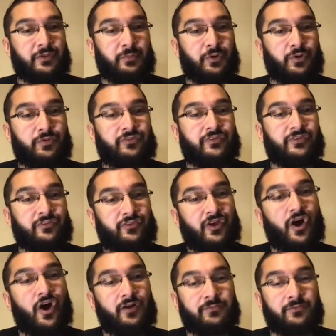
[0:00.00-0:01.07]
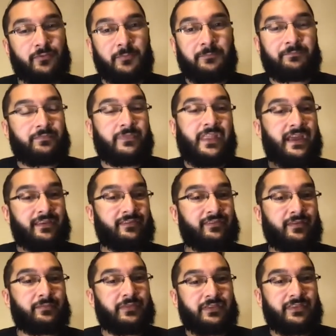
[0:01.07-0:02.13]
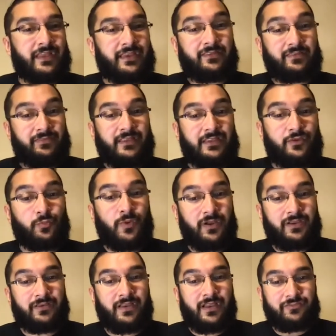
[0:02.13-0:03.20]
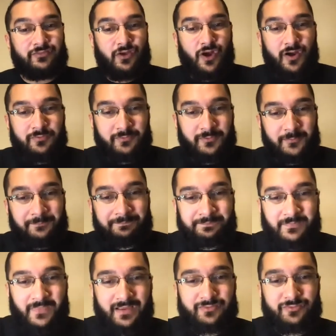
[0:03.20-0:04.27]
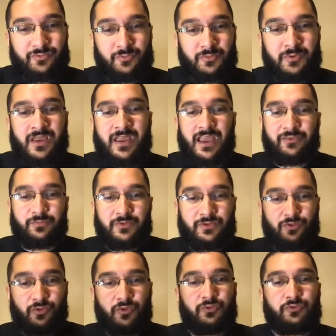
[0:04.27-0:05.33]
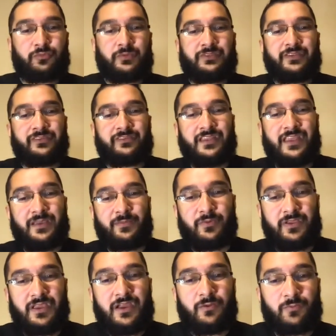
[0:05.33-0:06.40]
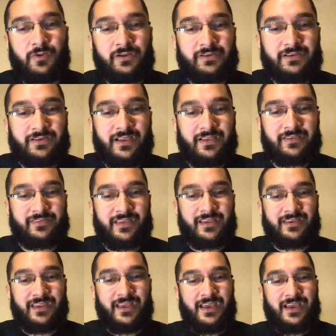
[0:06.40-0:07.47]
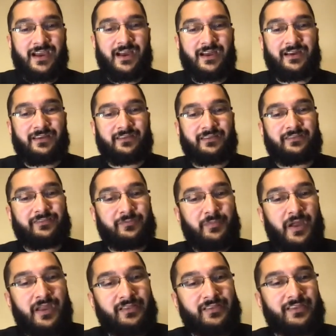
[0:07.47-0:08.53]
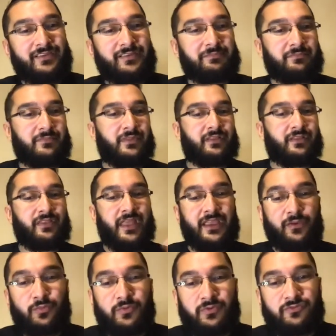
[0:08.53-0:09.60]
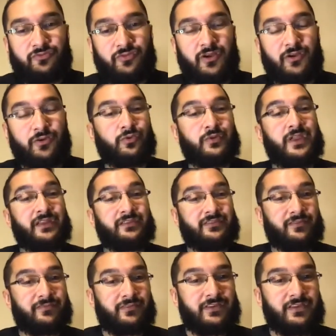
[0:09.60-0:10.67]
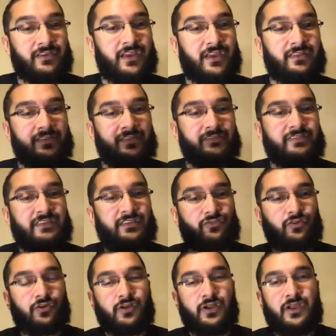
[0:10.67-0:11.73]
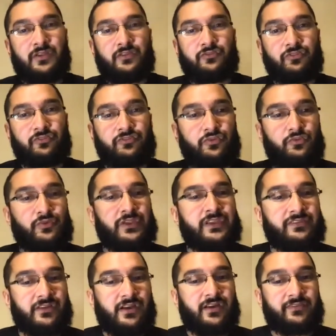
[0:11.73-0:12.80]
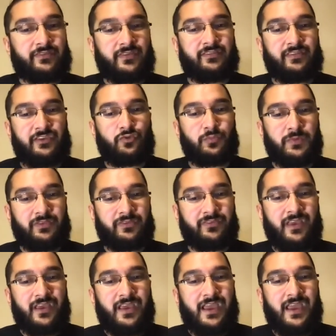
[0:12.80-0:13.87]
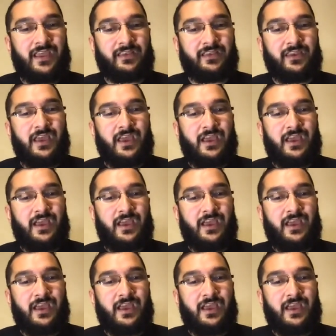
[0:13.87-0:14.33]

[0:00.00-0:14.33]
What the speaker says: person to offer. That is something that is that you recognize to offer. And so as we close with this name, we recognize that smiling, language, our creativity, these things are just unique to us as humans. And